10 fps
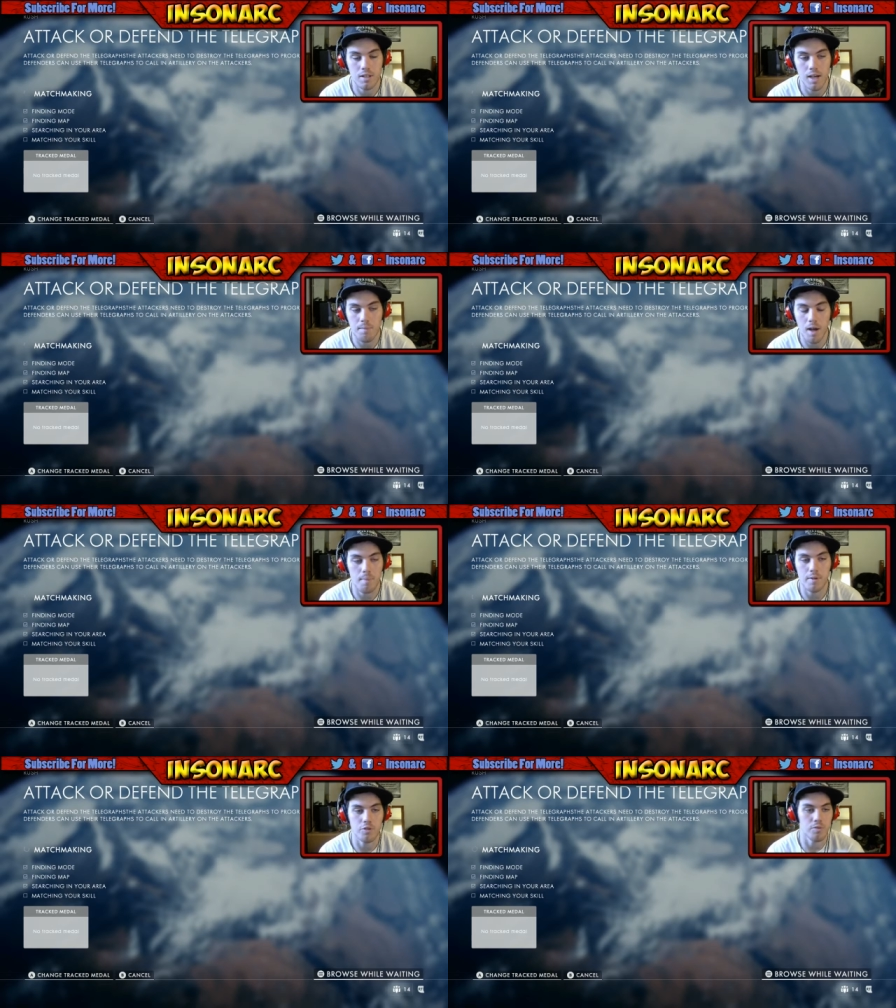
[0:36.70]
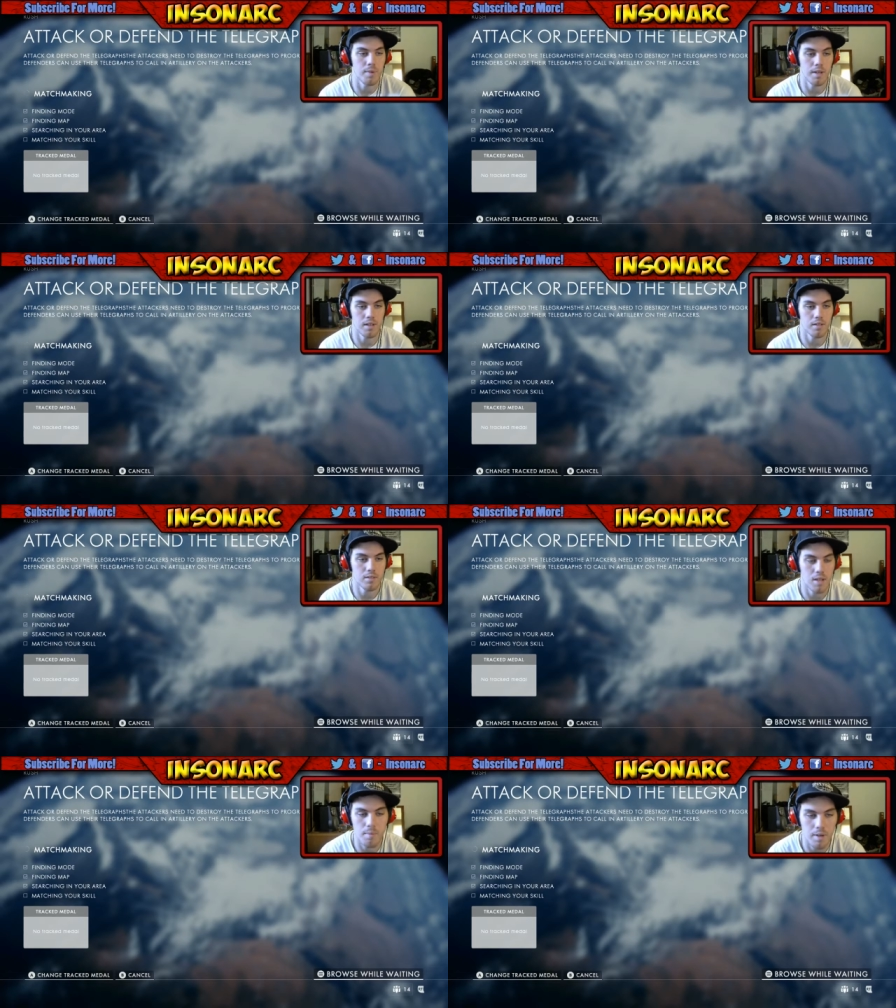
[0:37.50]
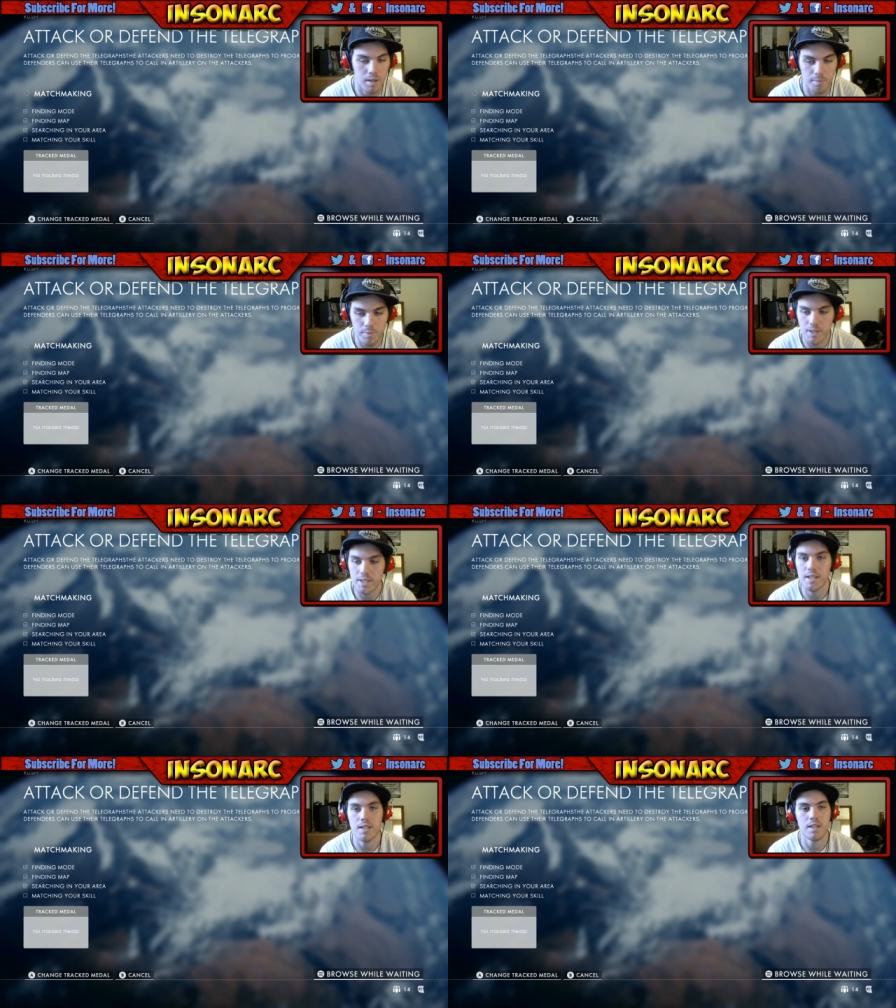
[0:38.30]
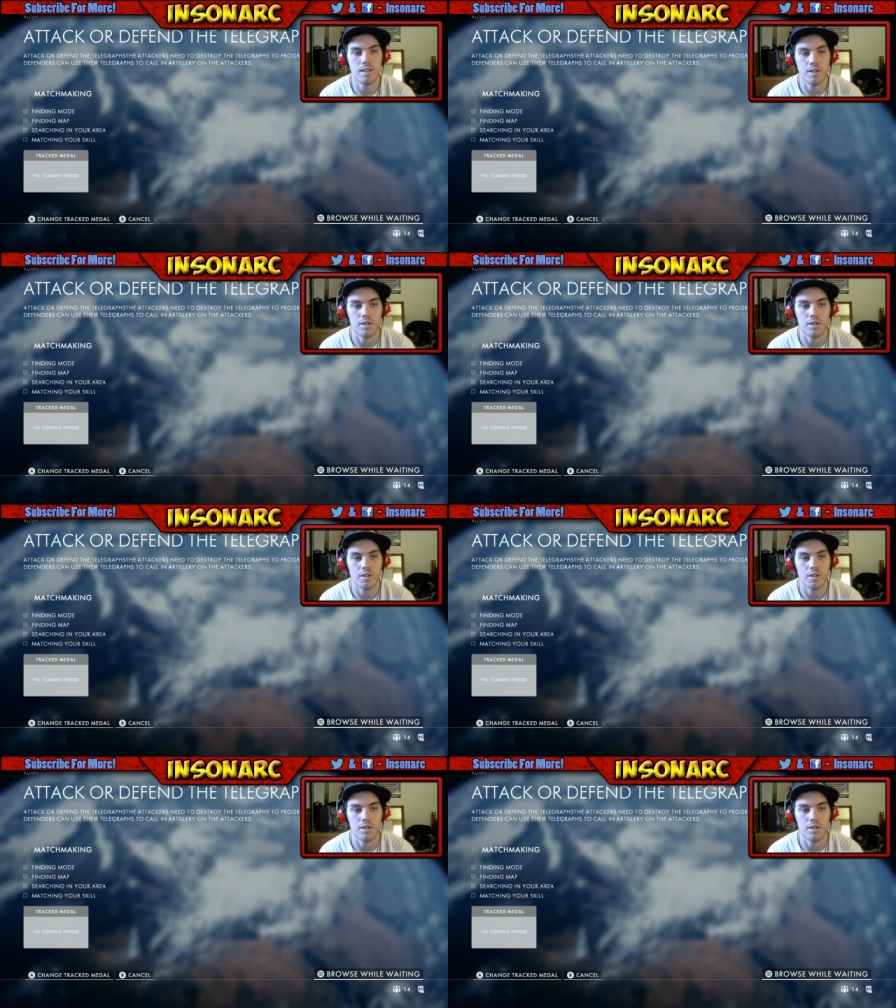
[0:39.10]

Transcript: I'm a noob, man. I'm a complete